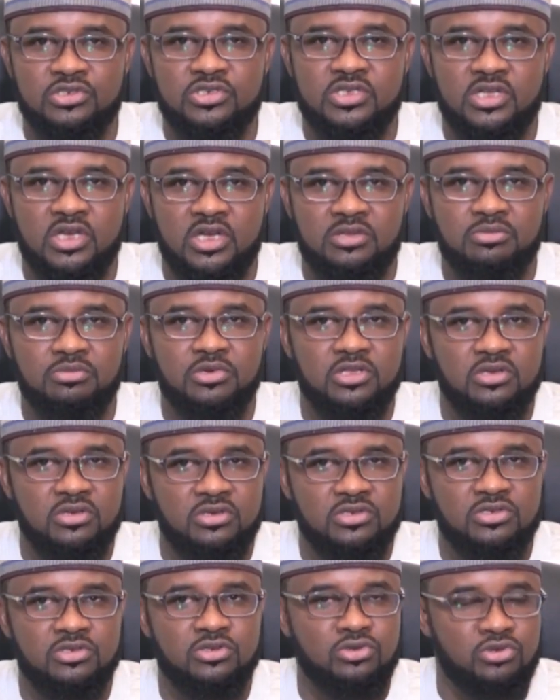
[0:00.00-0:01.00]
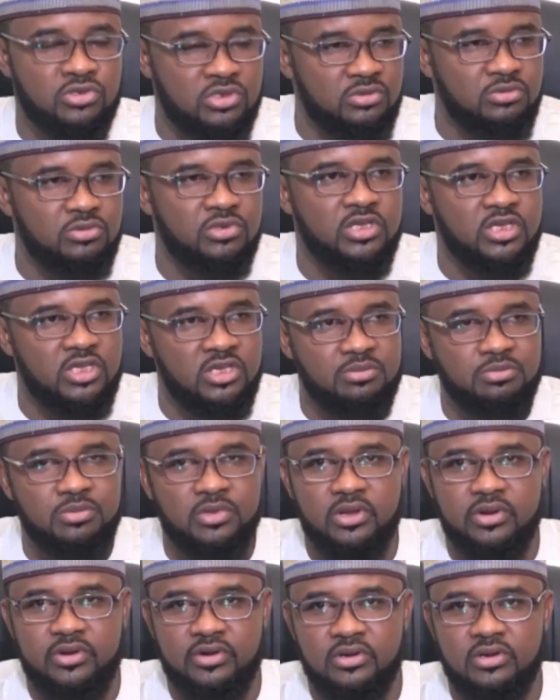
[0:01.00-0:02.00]
start made us notable key
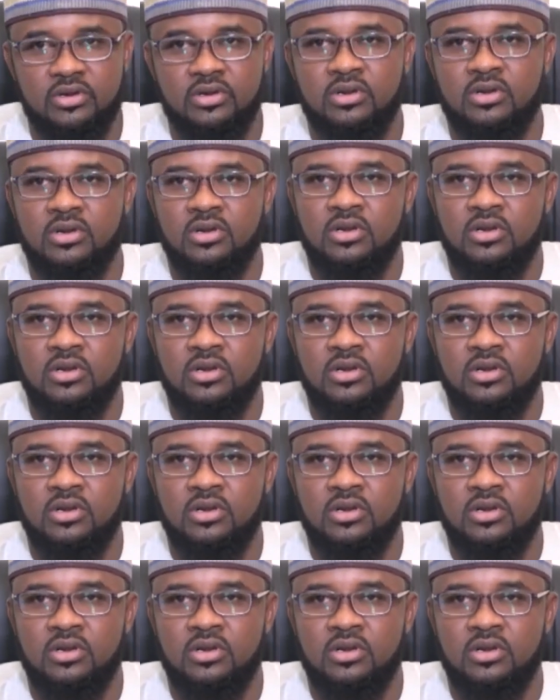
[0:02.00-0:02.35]
player